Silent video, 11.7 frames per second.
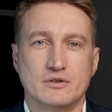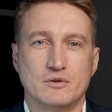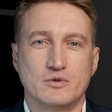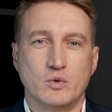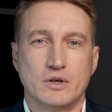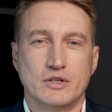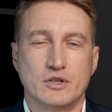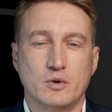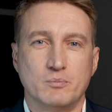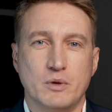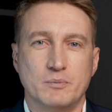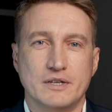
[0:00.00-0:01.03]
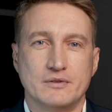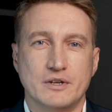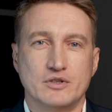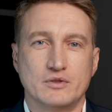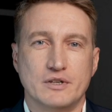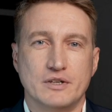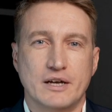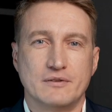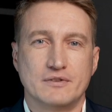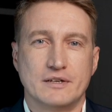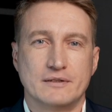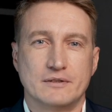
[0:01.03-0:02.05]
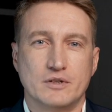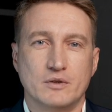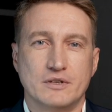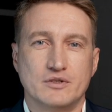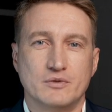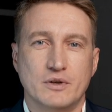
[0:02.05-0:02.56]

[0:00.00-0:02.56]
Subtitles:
So if you wanted to go public eventually, you'd have to go this